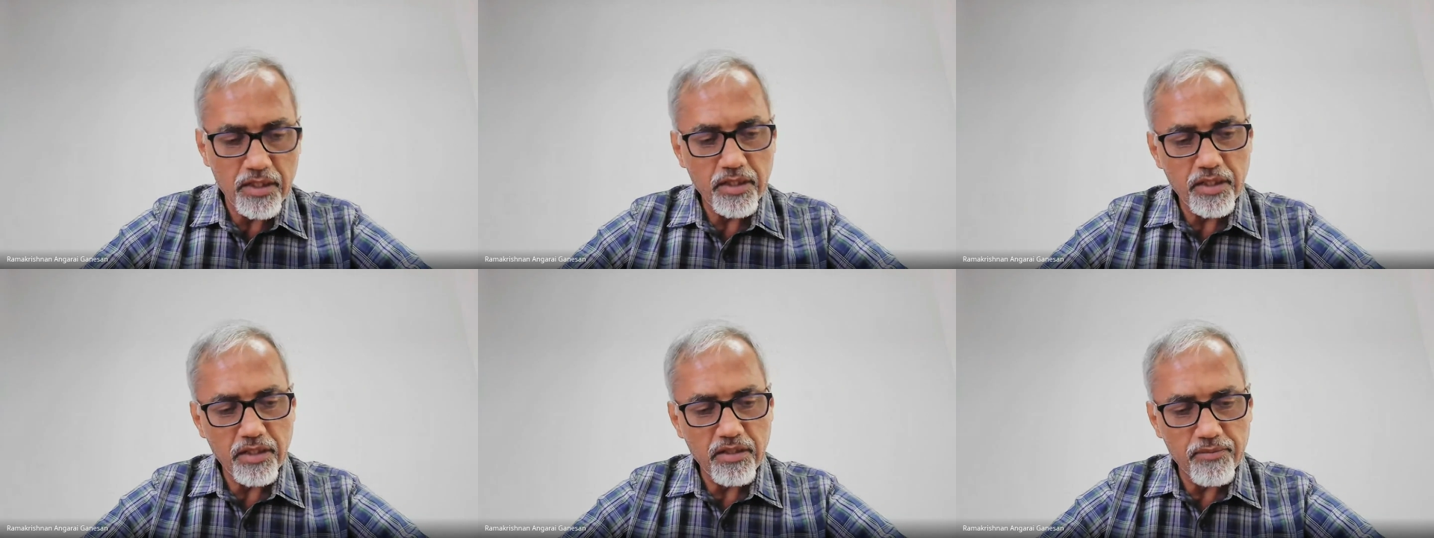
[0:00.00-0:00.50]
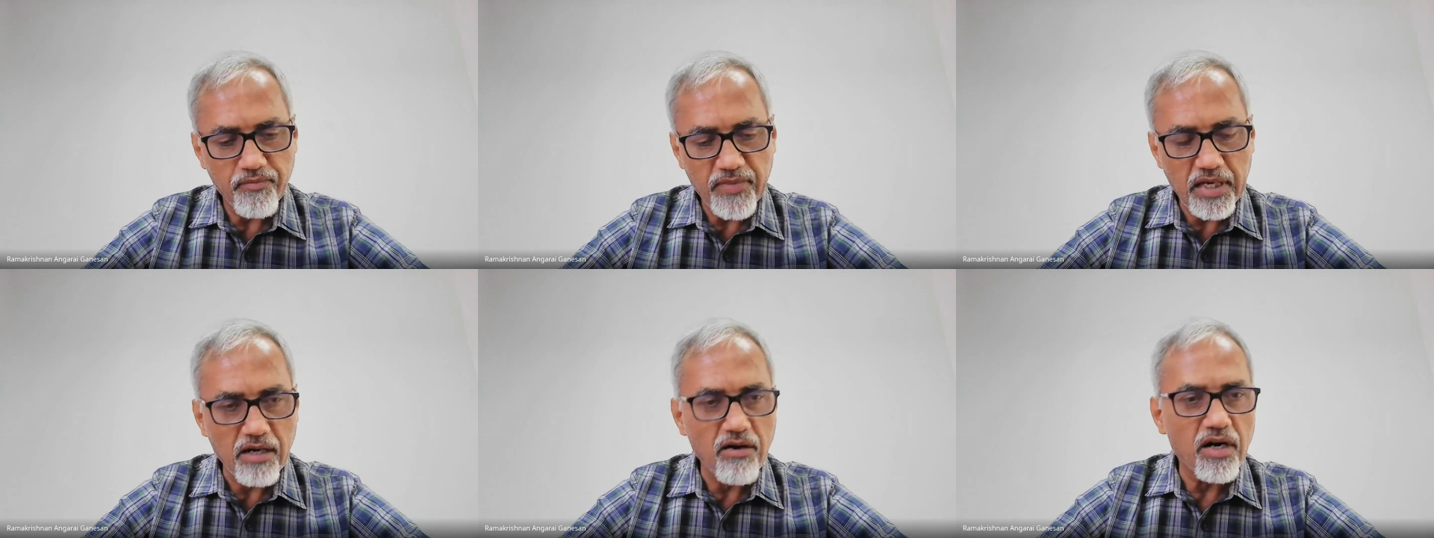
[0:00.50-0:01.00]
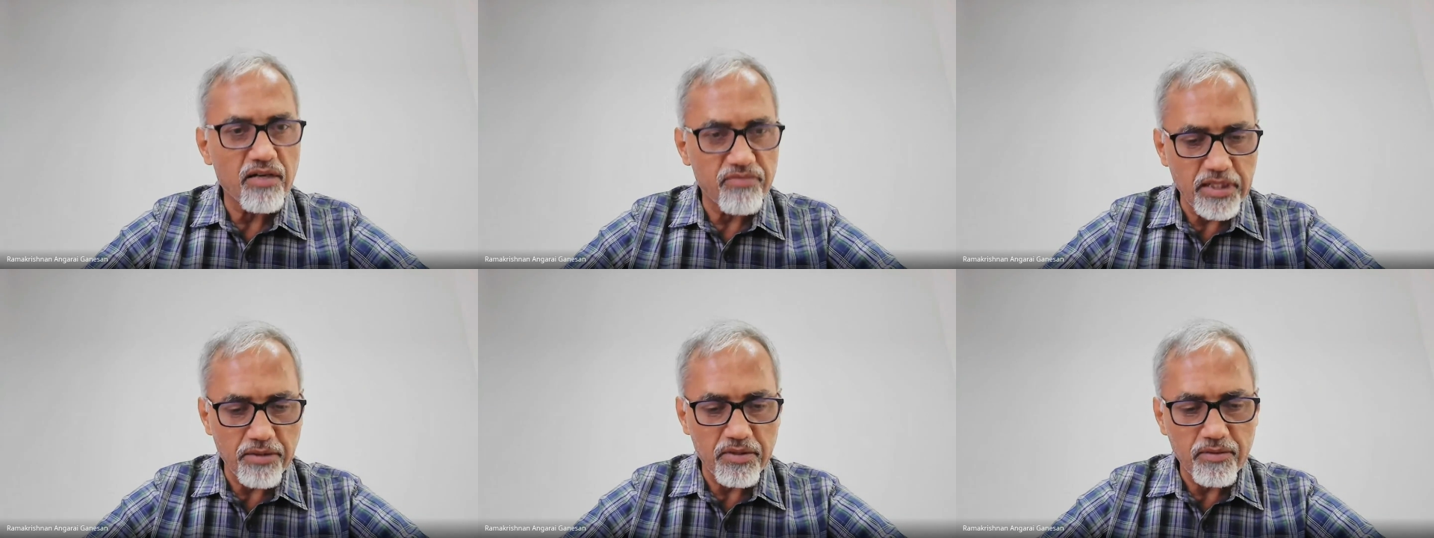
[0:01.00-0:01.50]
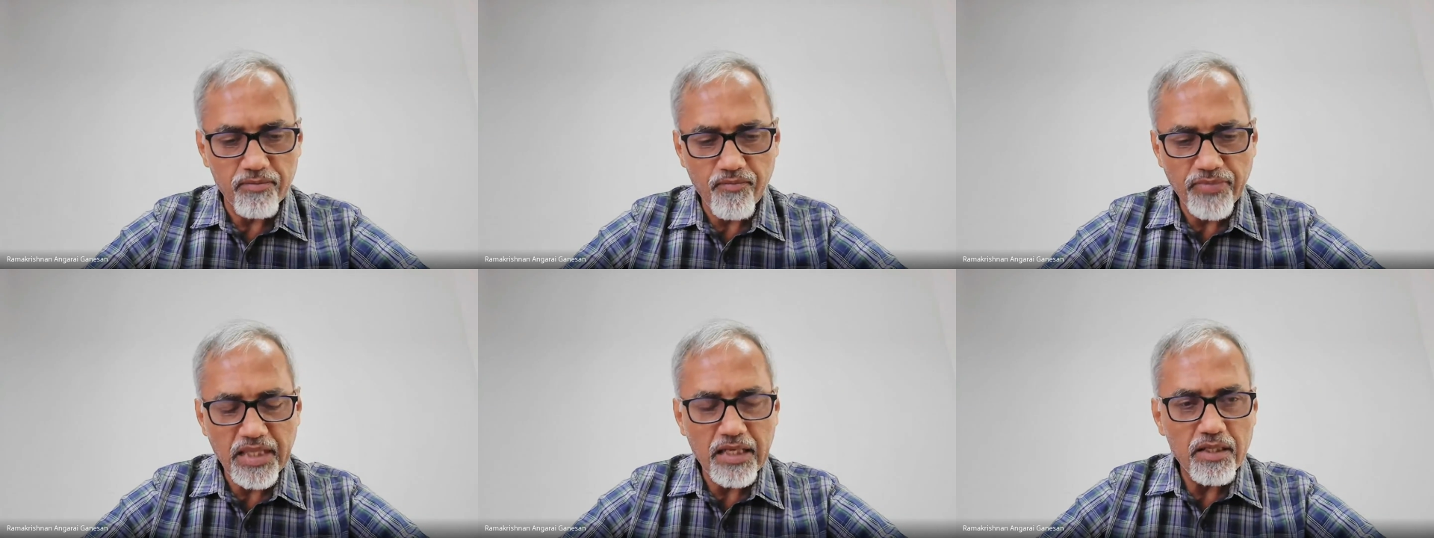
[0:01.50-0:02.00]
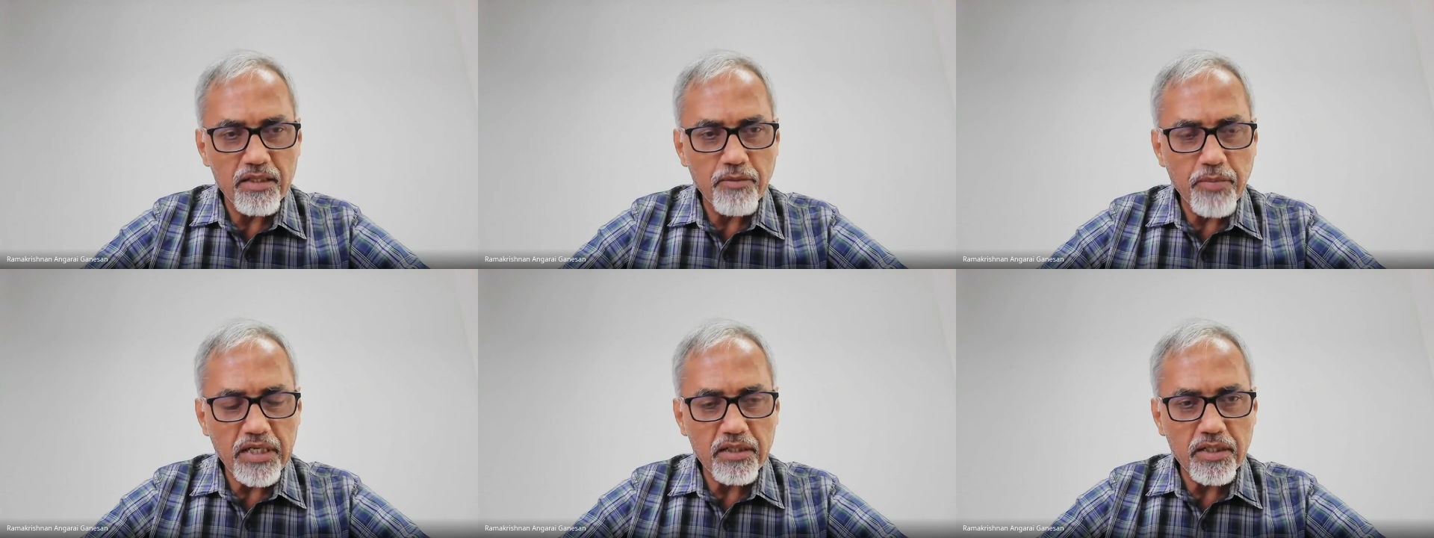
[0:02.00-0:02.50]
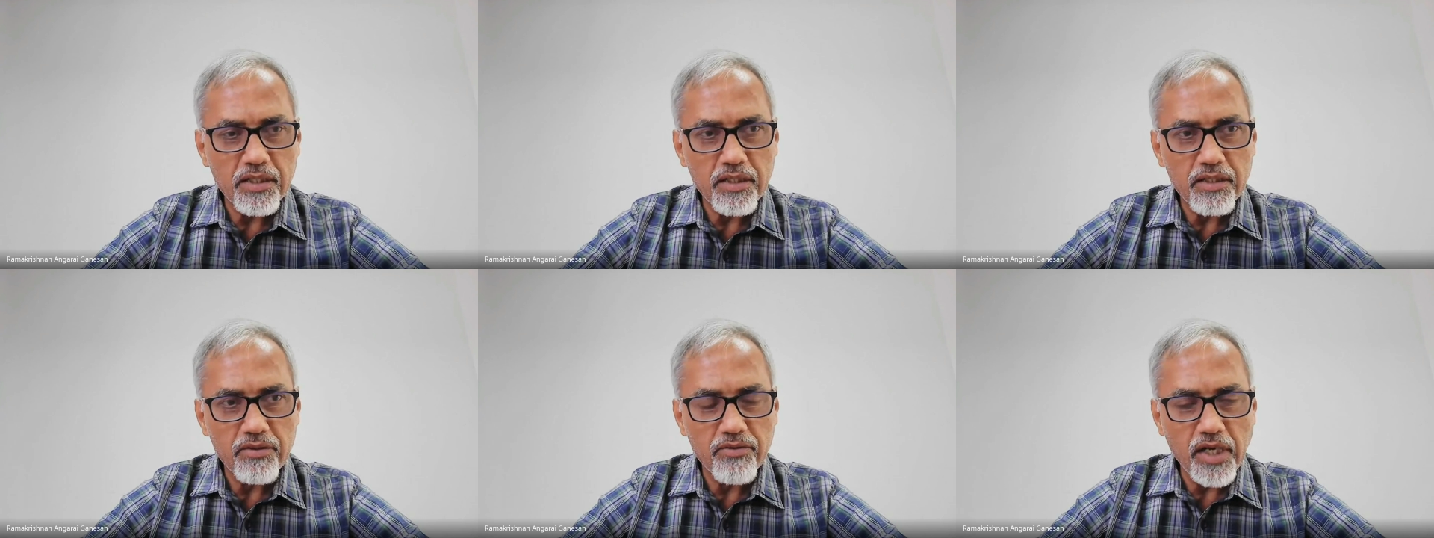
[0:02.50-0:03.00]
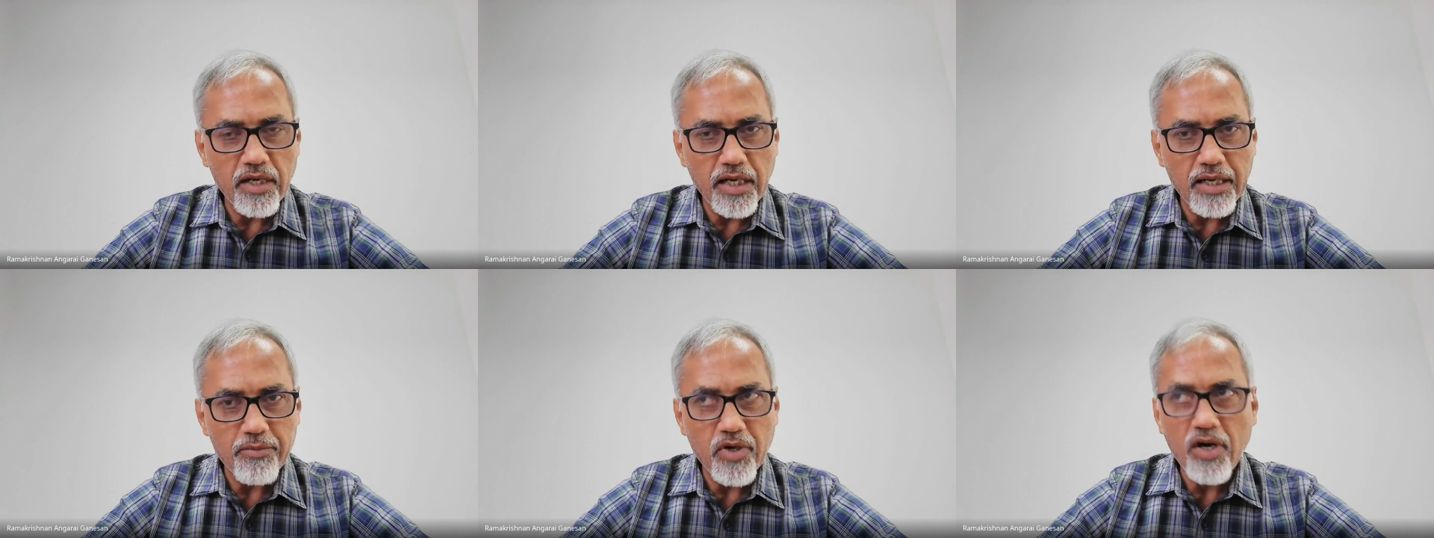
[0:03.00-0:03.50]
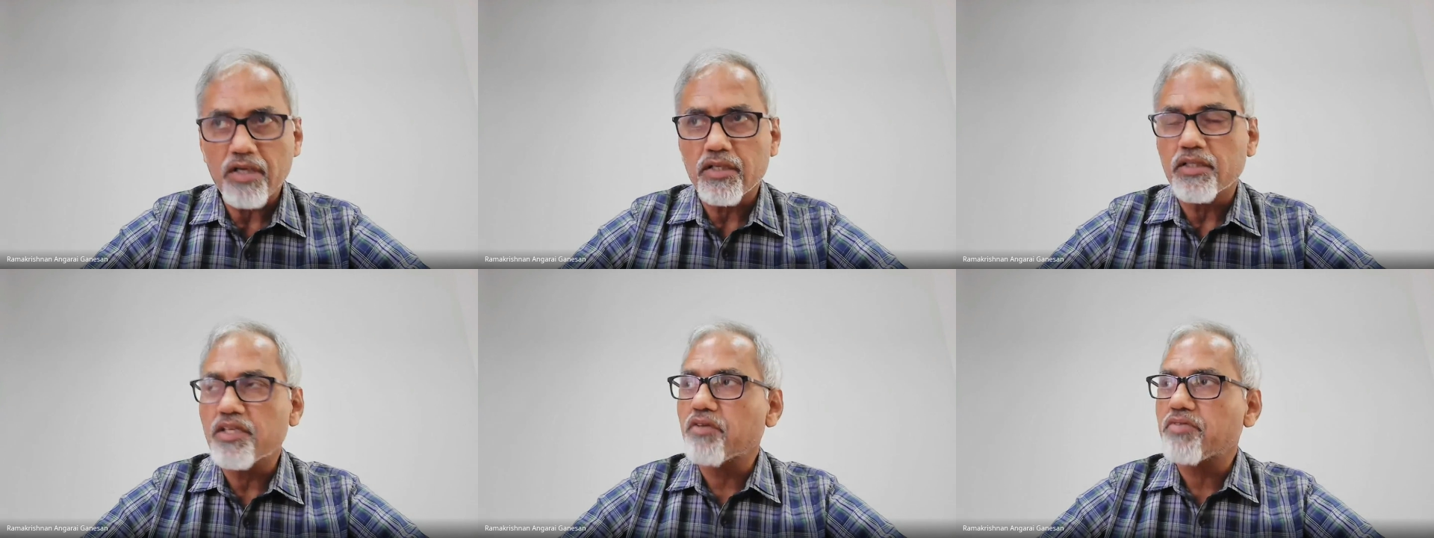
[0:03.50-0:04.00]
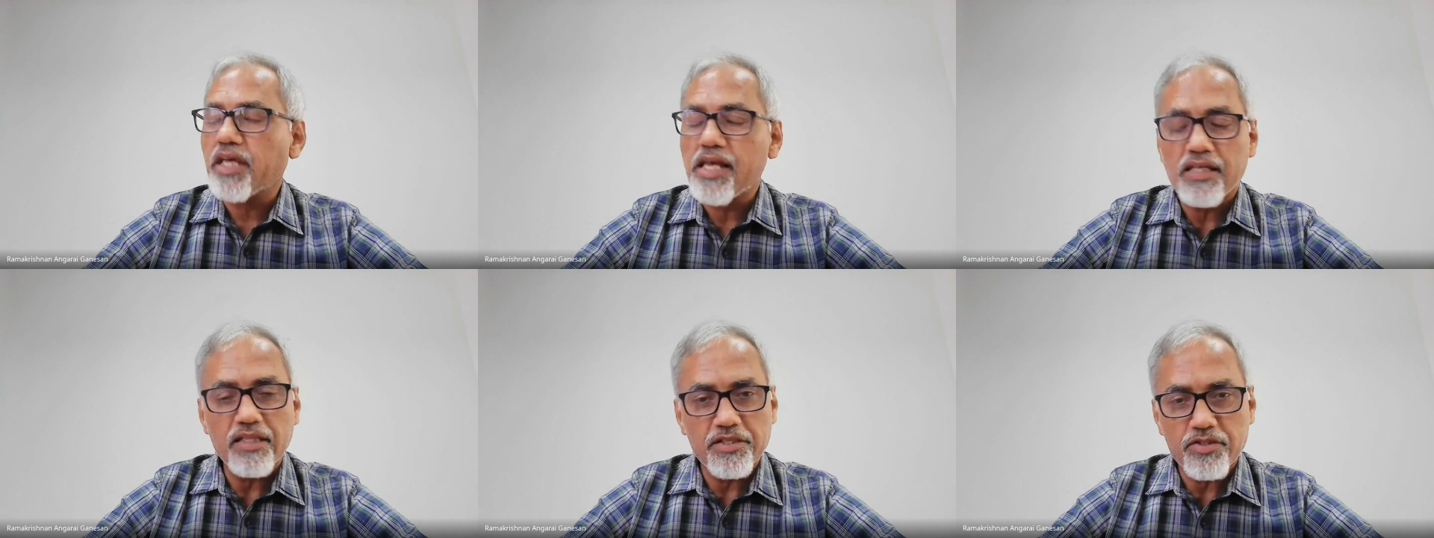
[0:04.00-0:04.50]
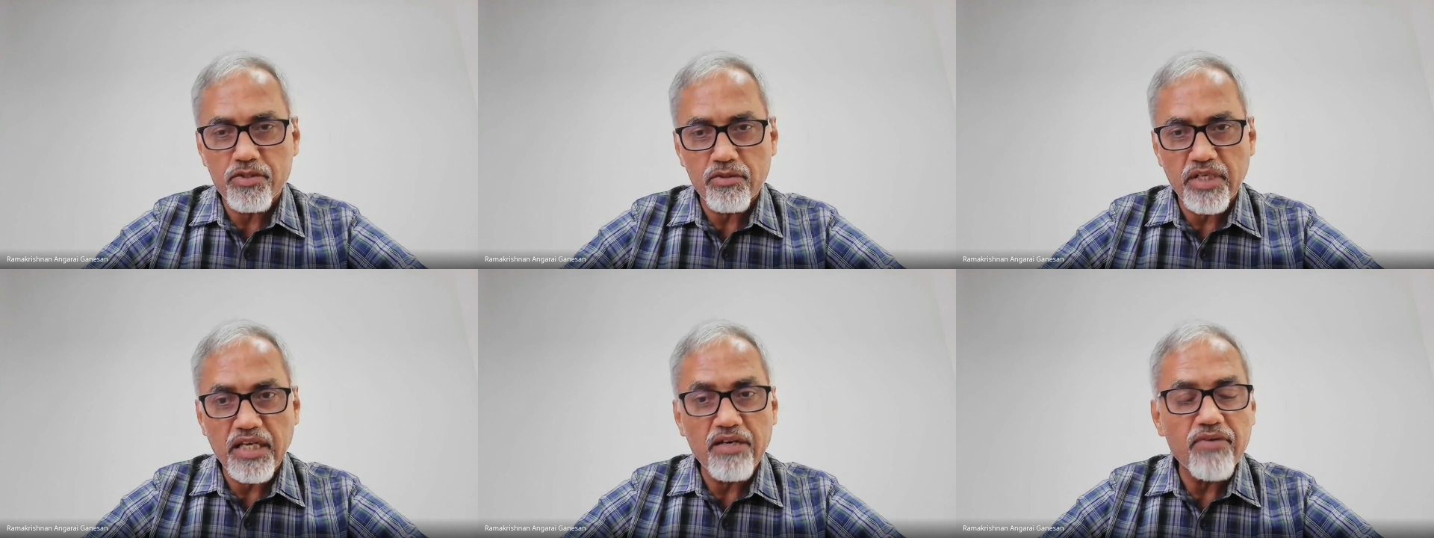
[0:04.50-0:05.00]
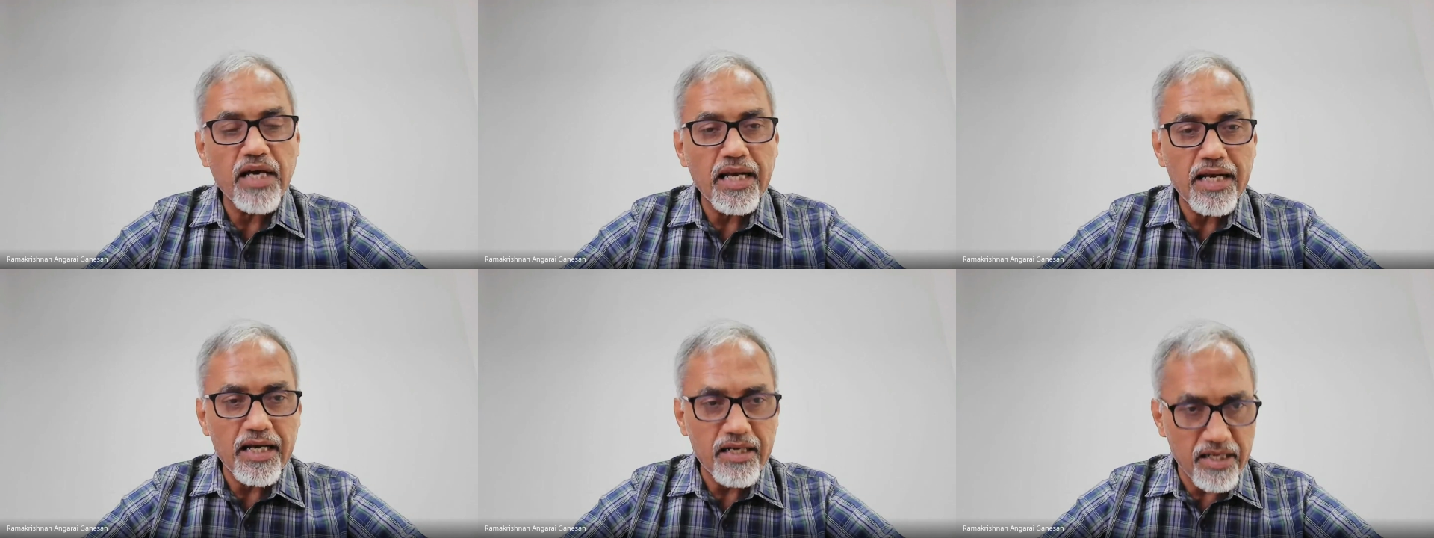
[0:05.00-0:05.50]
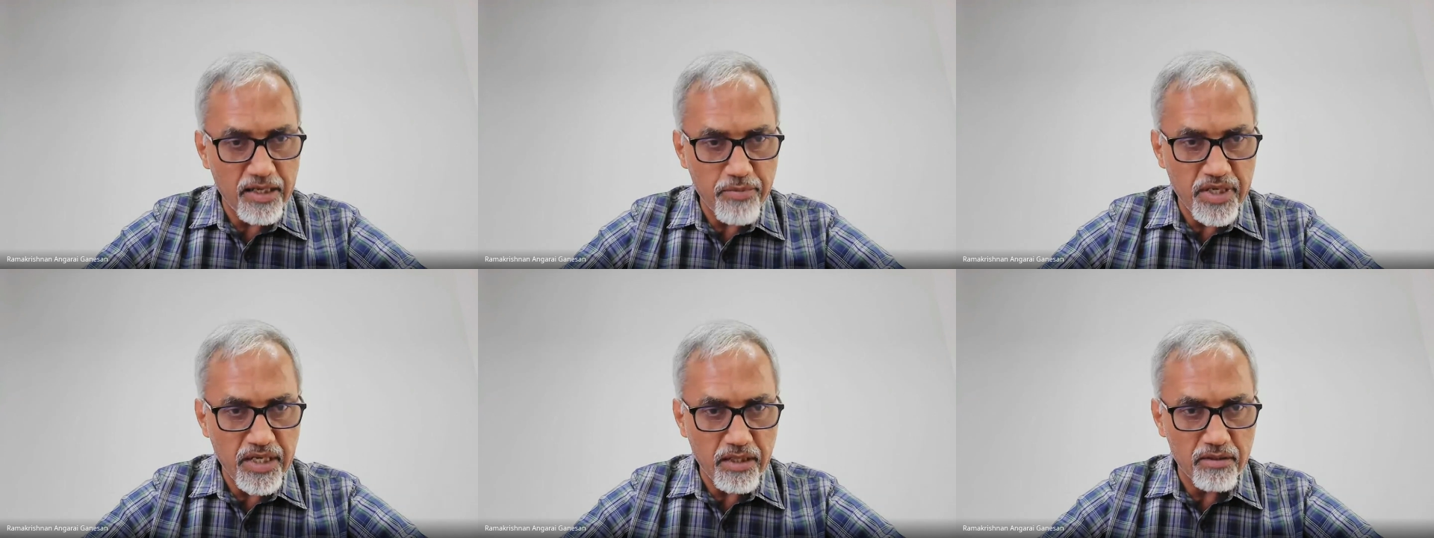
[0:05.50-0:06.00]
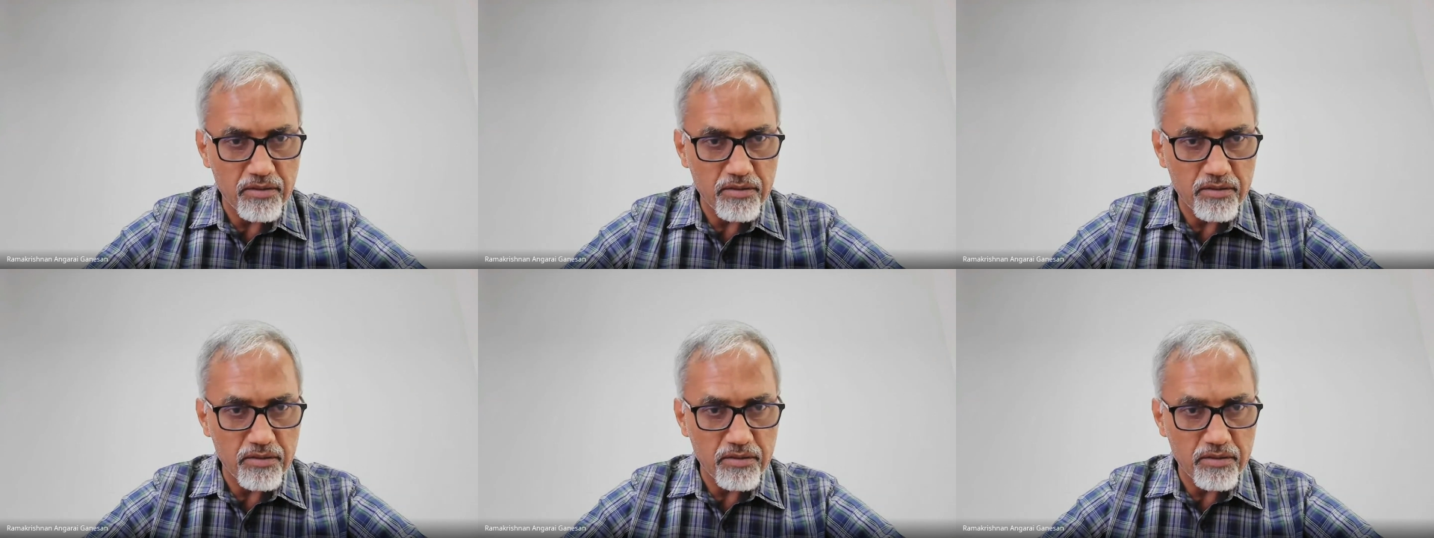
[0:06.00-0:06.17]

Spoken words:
uh, record of that. But I'm not saying this to invalidate anybody,